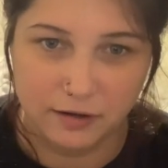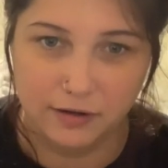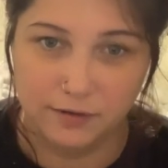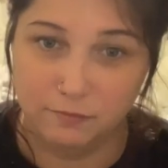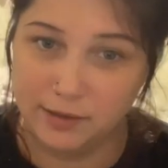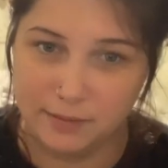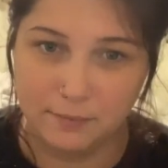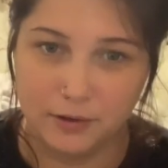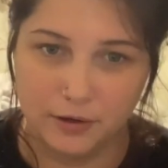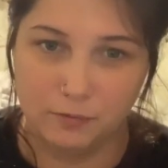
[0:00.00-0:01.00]
and
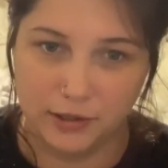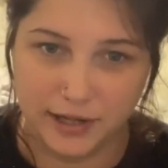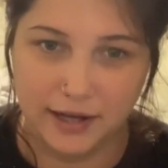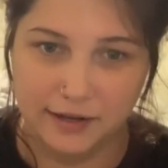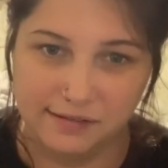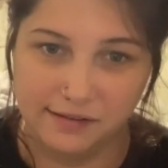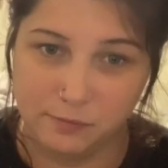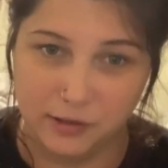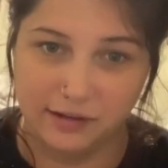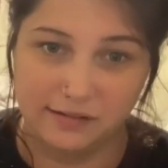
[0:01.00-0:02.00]
remember what that is
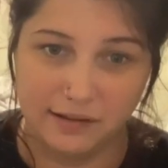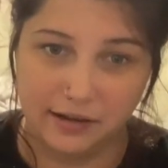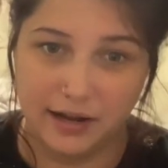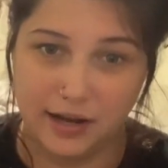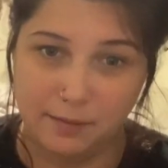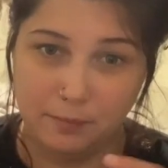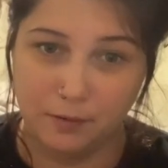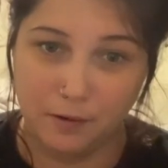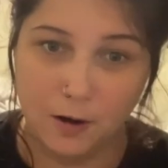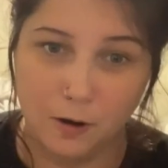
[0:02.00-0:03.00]
where they stick a
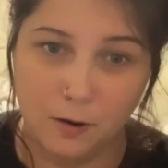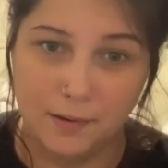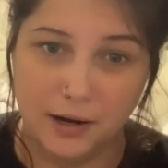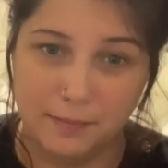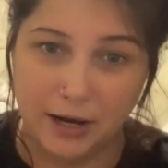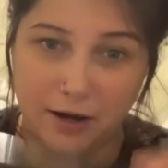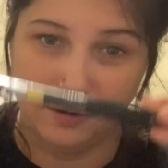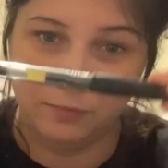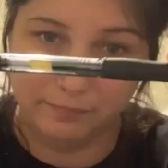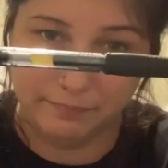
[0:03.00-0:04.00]
probe
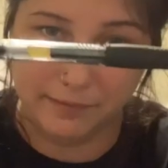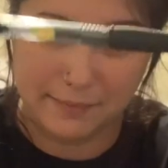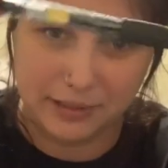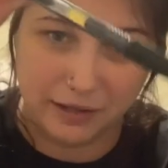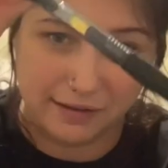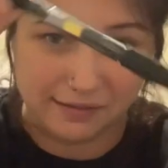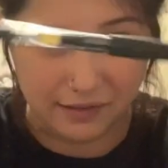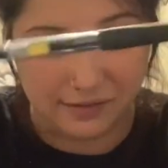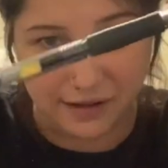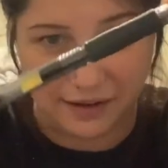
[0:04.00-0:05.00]
about maybe less than
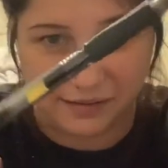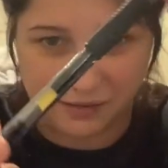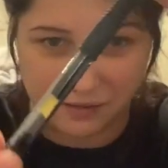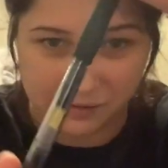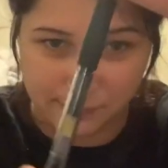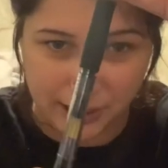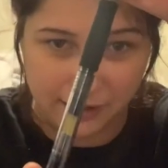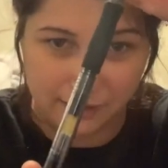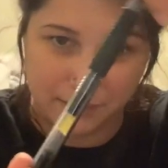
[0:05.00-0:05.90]
the size of this pen,